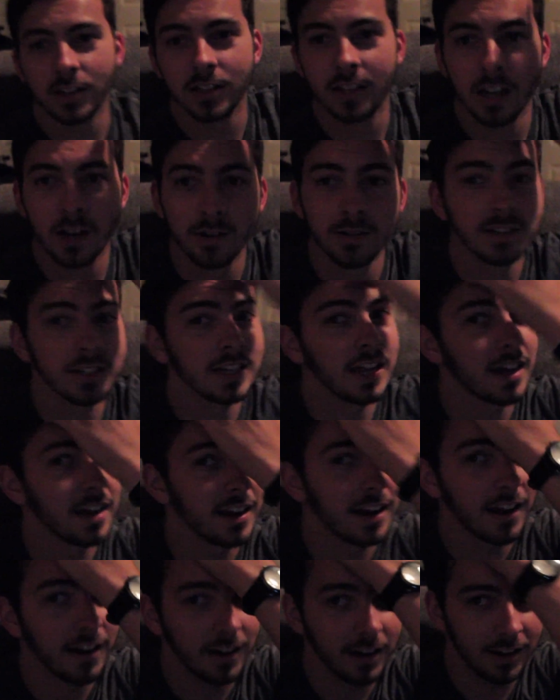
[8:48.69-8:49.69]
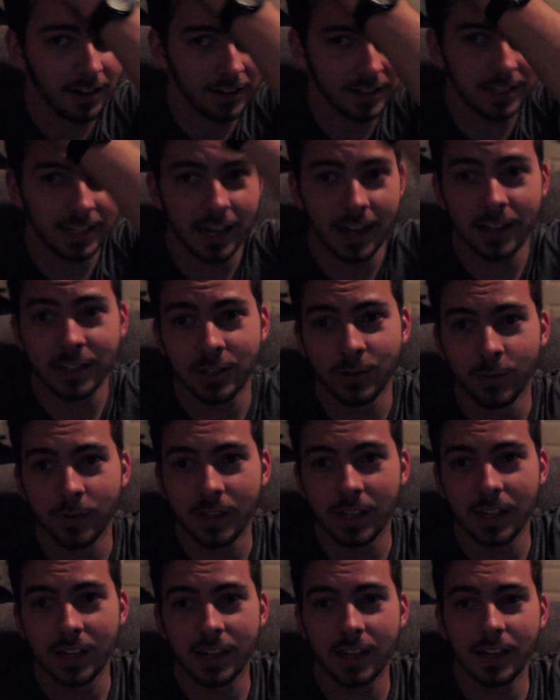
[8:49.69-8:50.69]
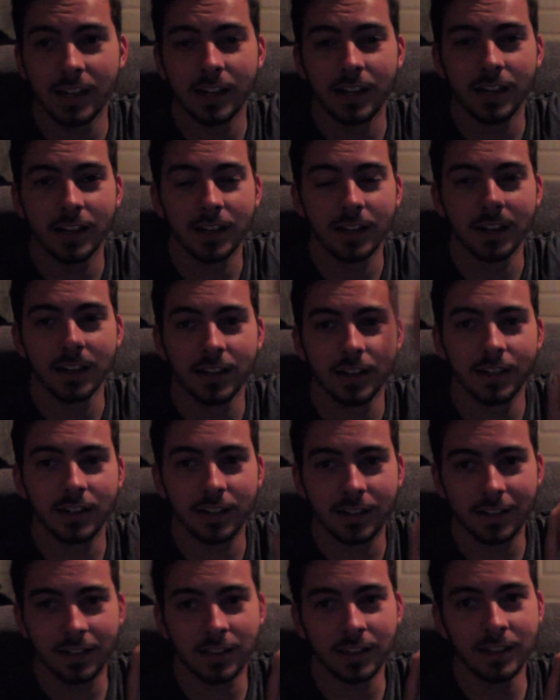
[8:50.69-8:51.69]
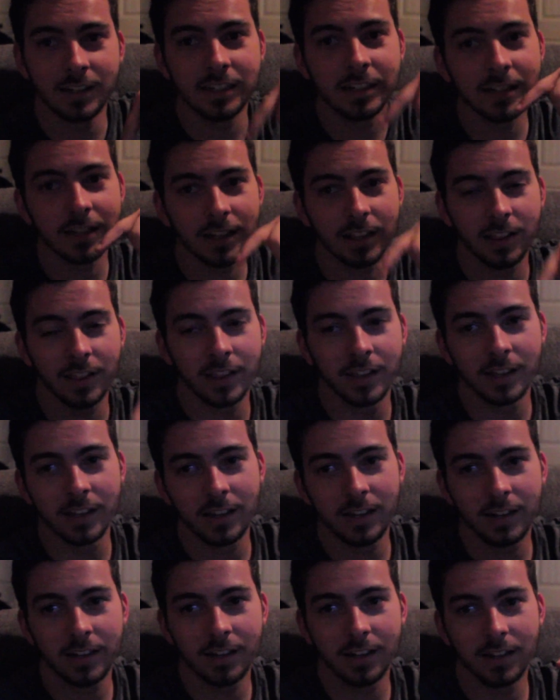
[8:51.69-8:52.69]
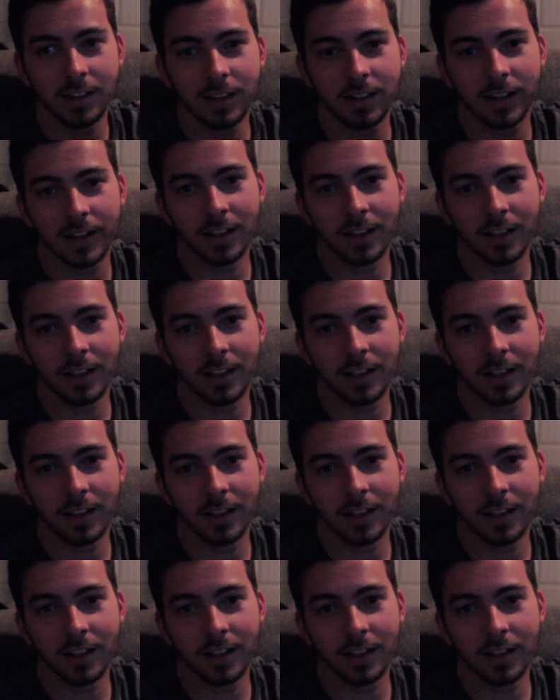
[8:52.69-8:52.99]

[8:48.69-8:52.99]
now we're just hanging out at Augie's house. We cleaned the